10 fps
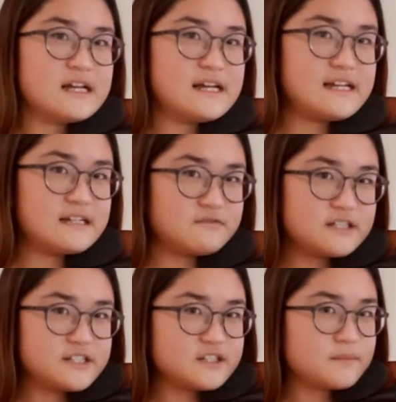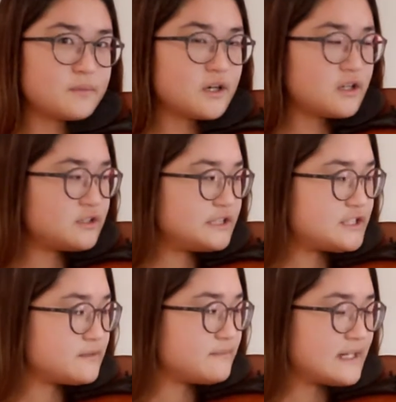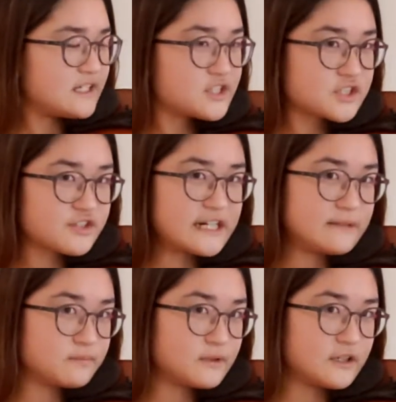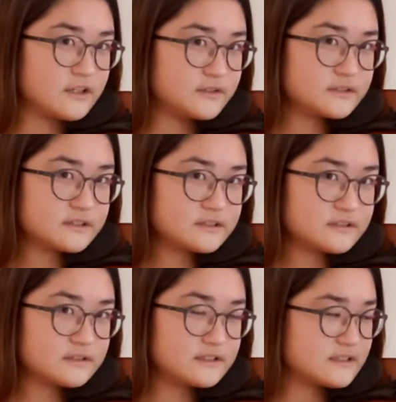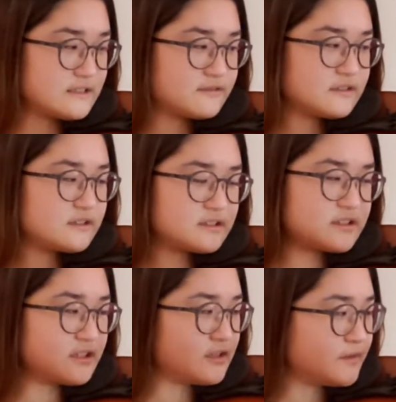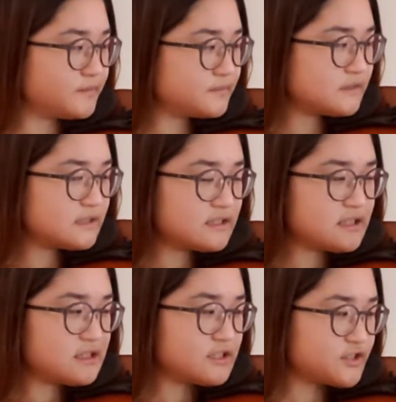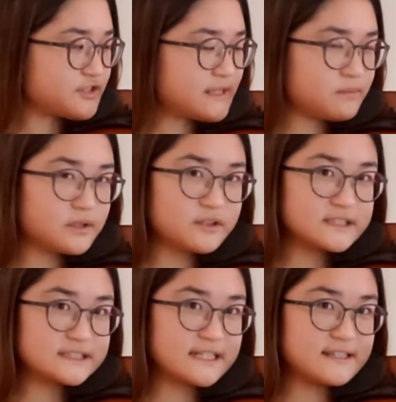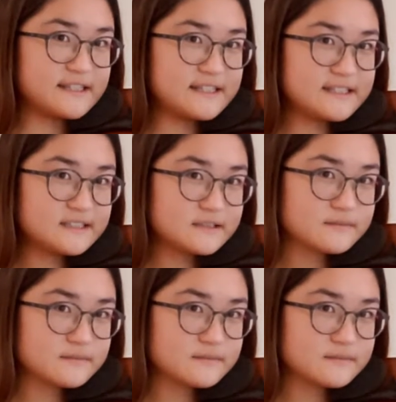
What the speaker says: And when you bow, you should make straight bows. And so a straight bow looks like this.